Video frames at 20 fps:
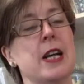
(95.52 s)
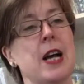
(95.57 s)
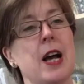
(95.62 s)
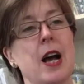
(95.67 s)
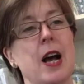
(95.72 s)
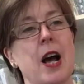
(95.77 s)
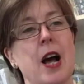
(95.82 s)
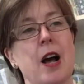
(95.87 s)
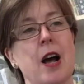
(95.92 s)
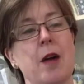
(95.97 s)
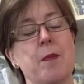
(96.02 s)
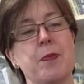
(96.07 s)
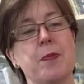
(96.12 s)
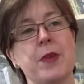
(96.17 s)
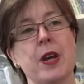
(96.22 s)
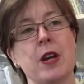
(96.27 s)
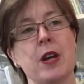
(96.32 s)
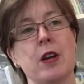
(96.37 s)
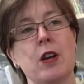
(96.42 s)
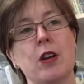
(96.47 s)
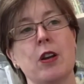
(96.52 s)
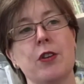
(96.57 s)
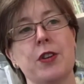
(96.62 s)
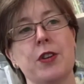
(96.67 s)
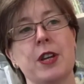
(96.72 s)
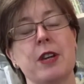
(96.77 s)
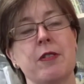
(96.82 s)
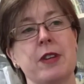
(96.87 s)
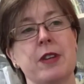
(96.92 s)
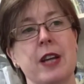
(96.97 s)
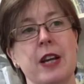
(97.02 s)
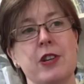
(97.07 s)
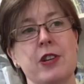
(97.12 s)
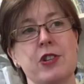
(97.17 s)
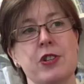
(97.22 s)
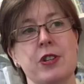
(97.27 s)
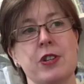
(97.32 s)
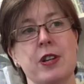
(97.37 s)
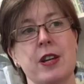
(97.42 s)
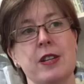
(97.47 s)
And colonic
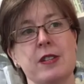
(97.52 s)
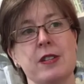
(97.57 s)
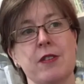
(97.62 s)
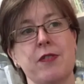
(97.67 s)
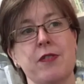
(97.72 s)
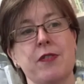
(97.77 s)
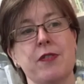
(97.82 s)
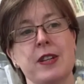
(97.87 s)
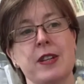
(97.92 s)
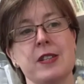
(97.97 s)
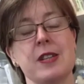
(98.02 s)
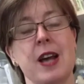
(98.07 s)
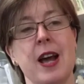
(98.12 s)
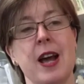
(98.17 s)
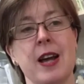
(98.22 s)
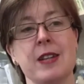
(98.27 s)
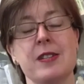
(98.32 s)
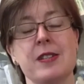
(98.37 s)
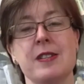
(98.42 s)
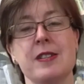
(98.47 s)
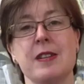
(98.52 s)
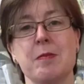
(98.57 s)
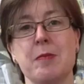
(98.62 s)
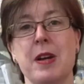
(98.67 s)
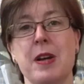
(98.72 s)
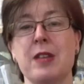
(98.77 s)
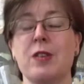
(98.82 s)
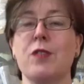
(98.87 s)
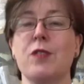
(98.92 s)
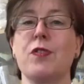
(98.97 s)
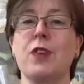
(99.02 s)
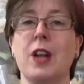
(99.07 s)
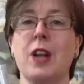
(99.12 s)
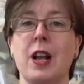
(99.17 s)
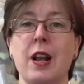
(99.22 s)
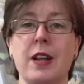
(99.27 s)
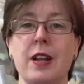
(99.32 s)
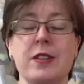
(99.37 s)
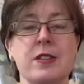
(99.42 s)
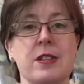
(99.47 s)
irrigation is a fantastic method for
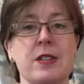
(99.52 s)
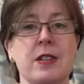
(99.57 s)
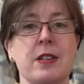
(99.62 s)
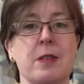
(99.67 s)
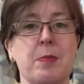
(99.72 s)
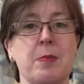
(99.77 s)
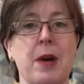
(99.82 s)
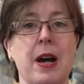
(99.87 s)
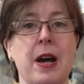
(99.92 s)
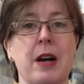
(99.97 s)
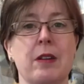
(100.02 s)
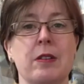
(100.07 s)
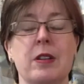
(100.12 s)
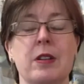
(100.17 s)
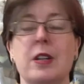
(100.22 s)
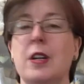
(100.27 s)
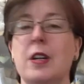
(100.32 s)
cleansing the bowel,